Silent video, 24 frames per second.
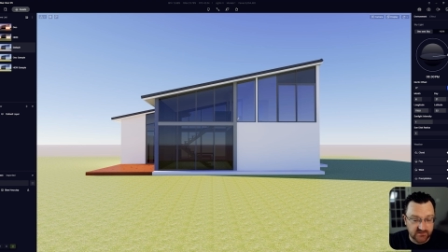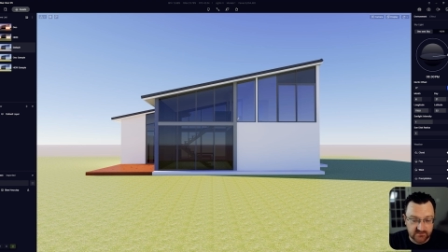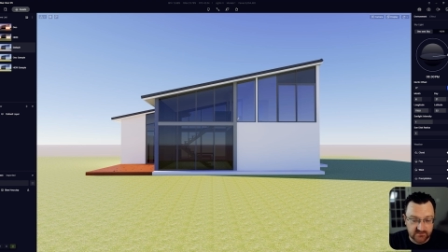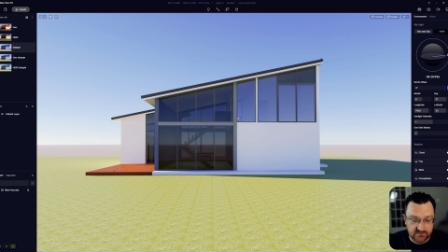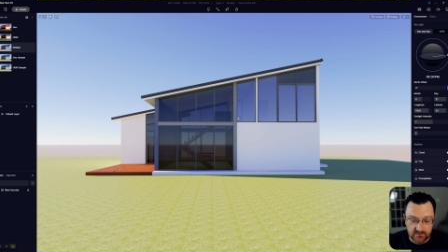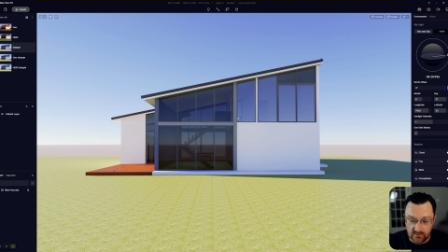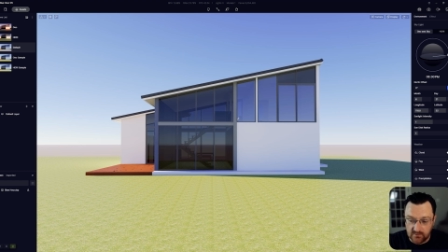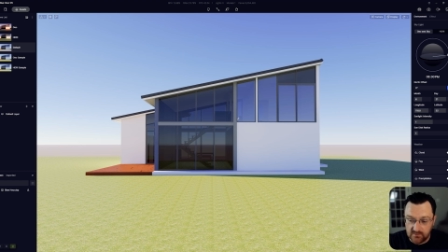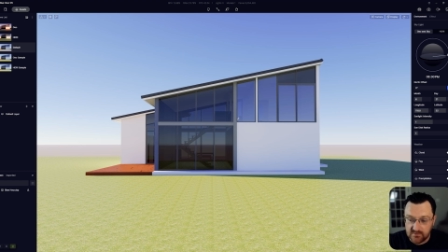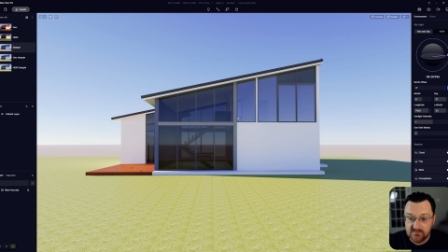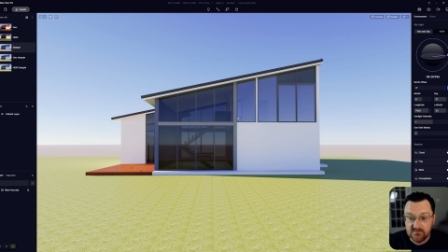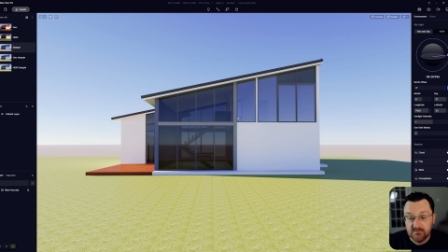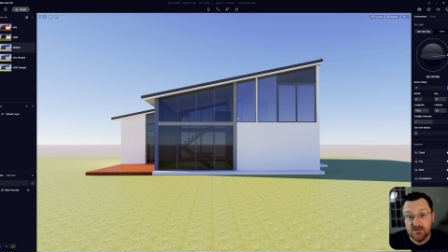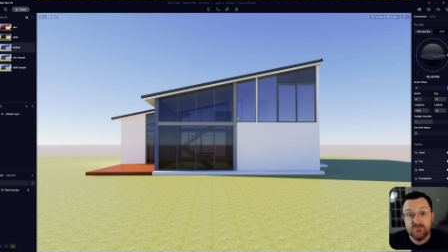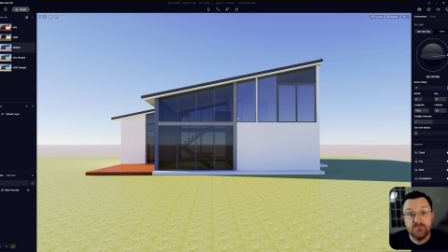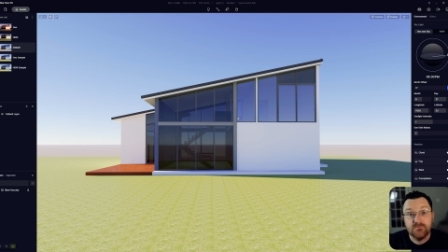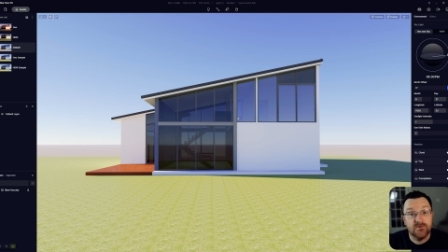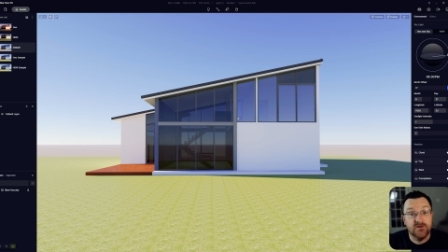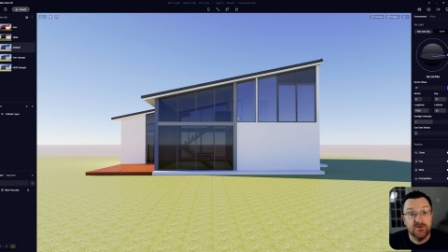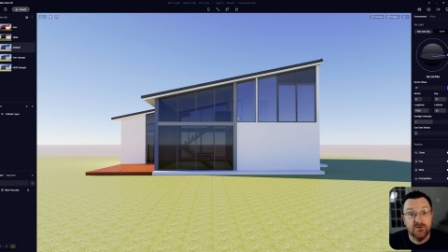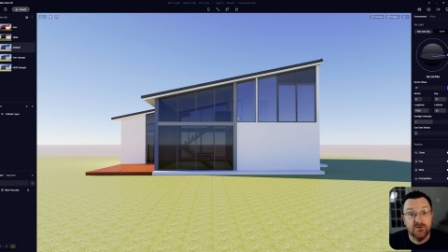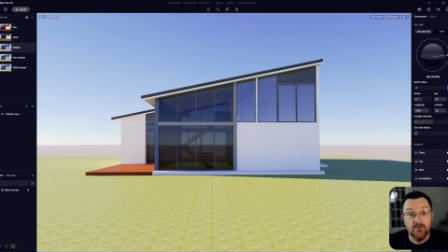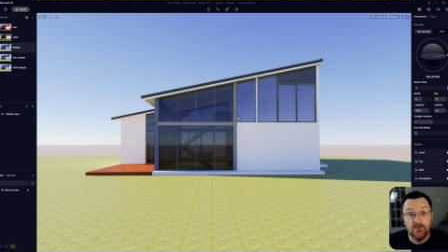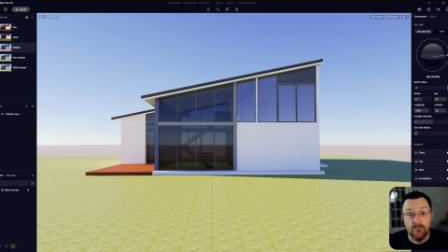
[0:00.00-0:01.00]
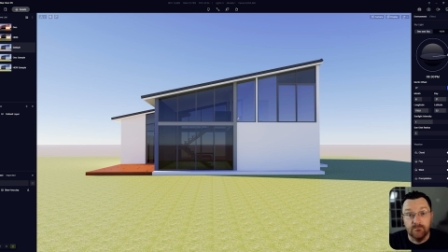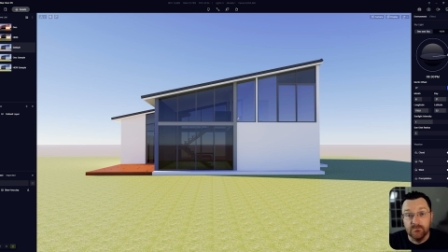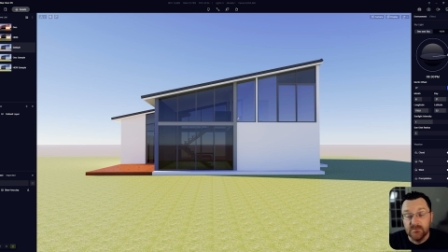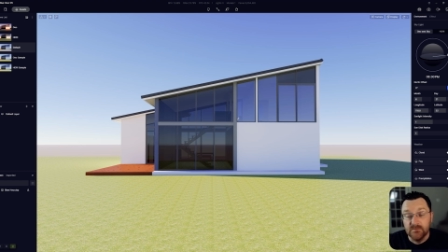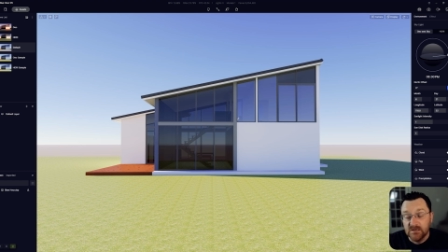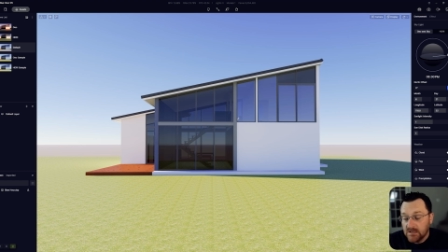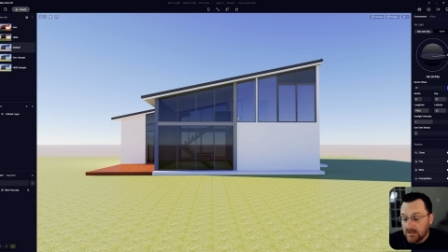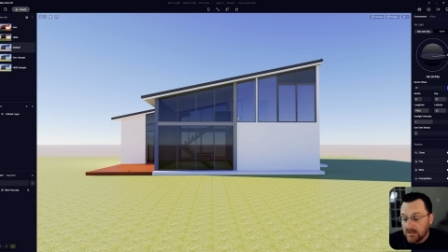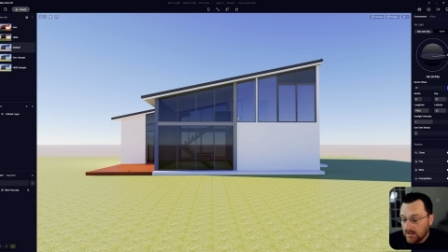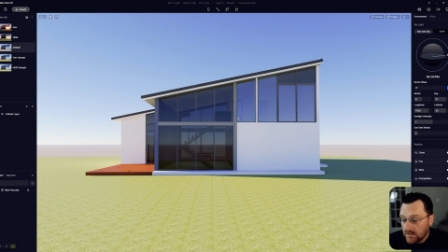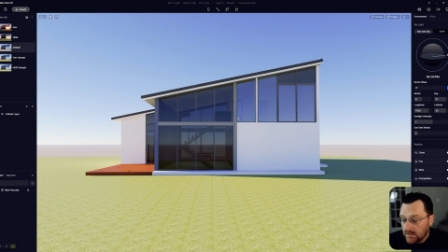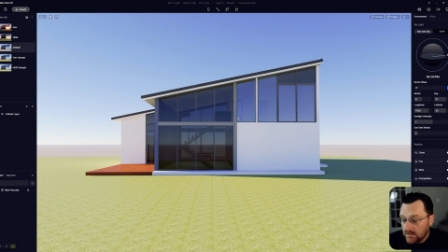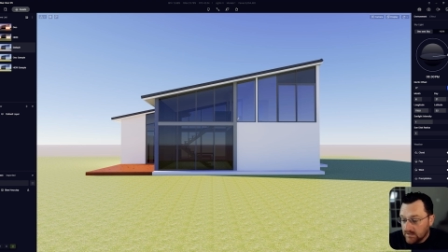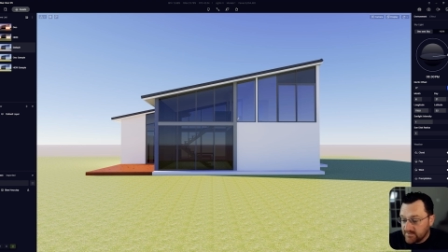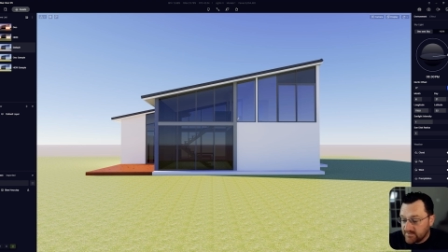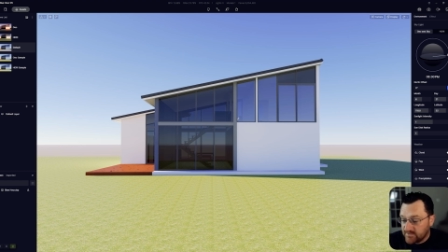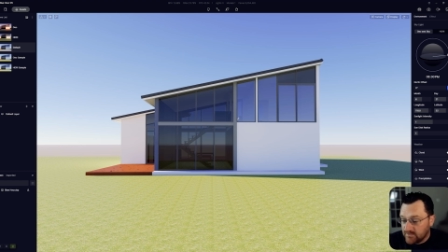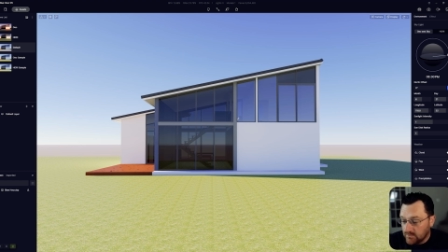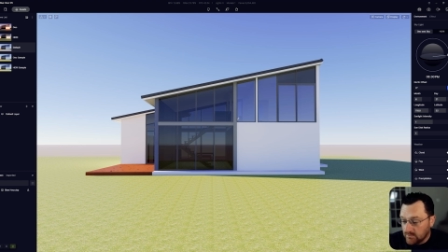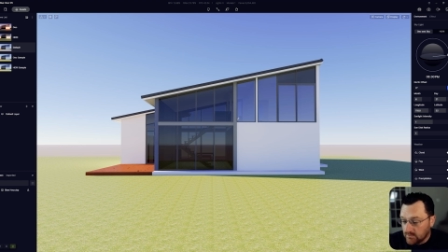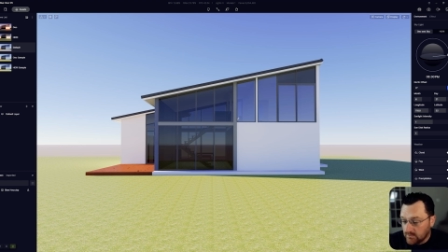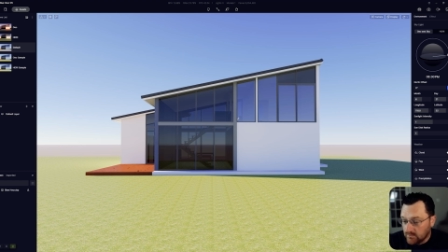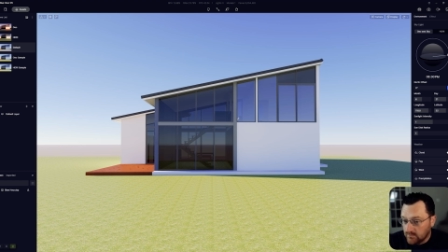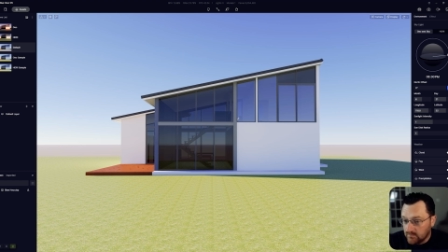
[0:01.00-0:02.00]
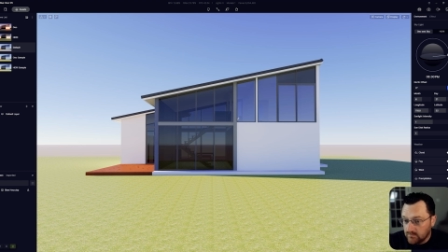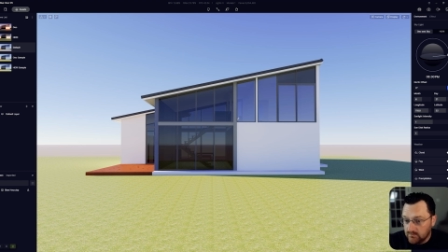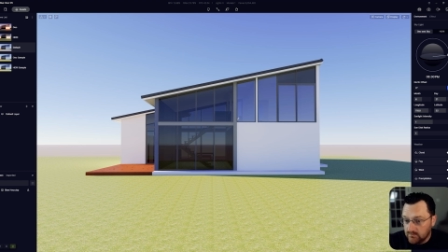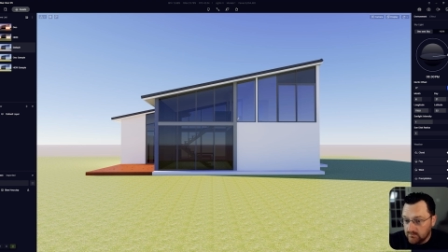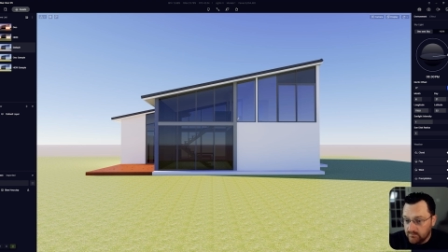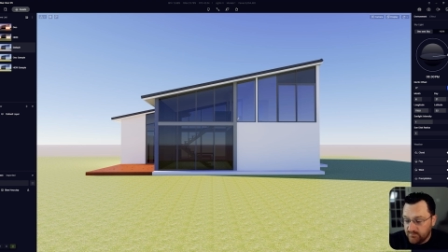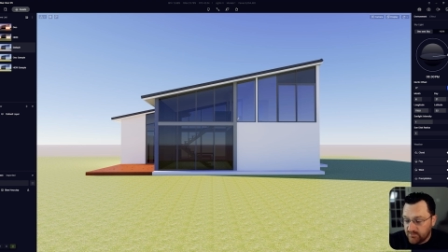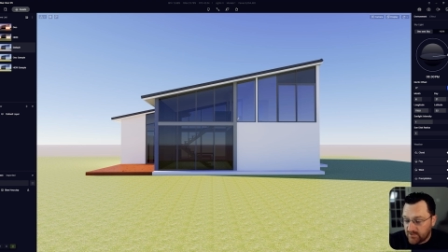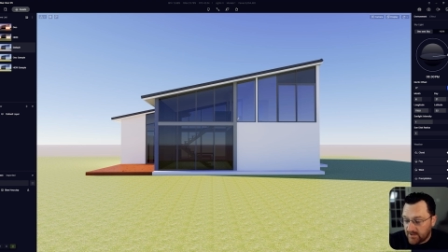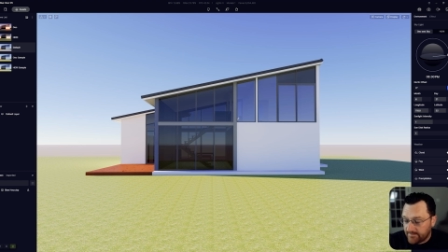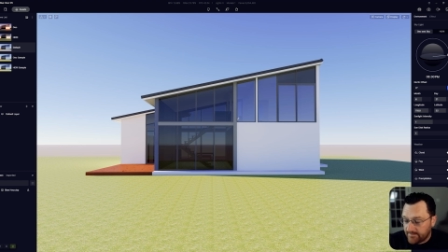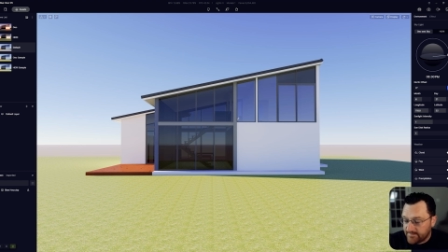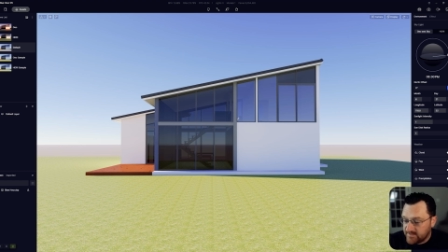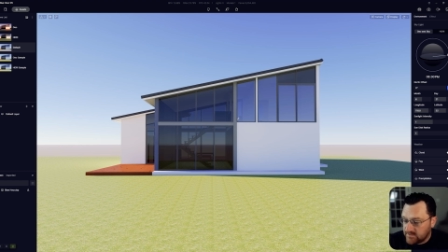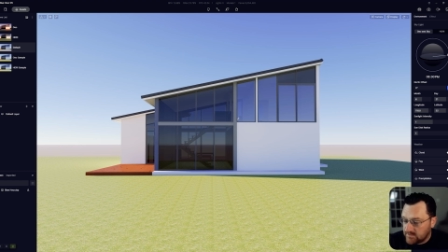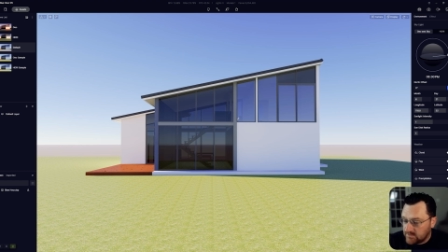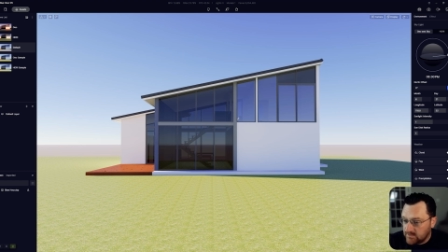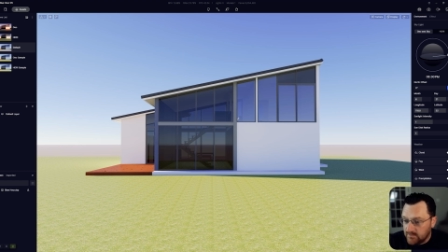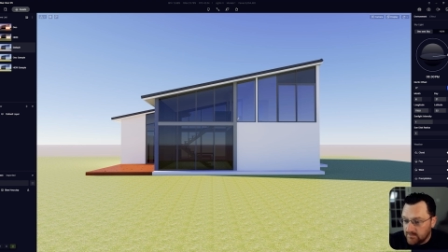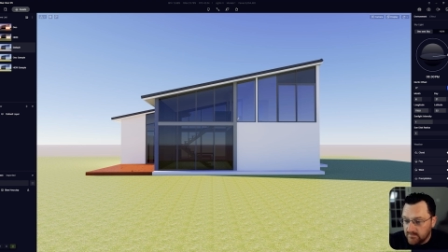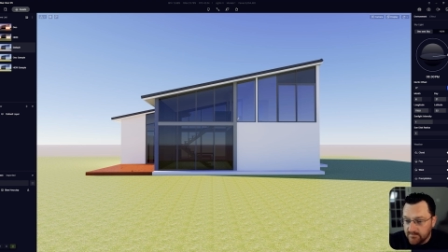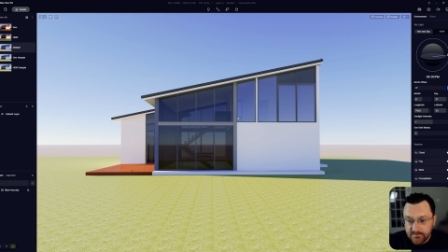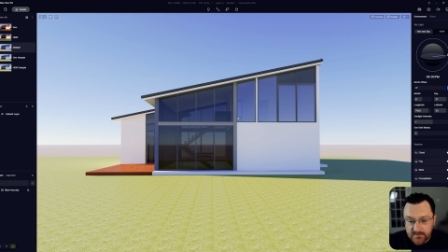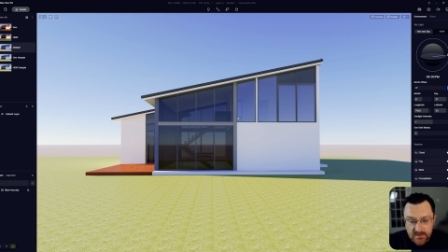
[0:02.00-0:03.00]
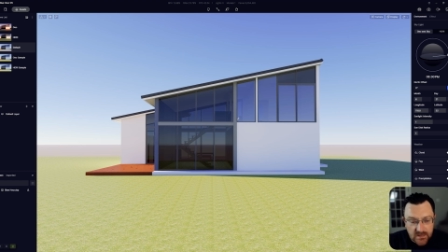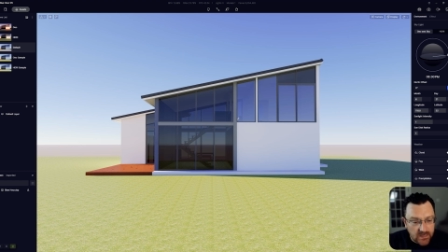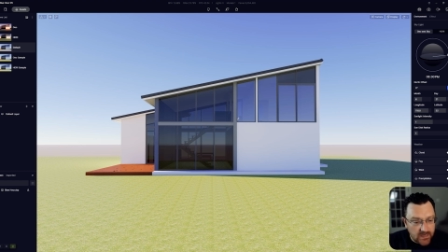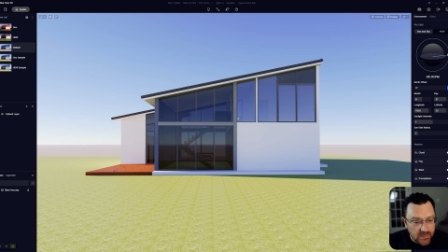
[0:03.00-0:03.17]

it, though, is pretty cool. So props to you.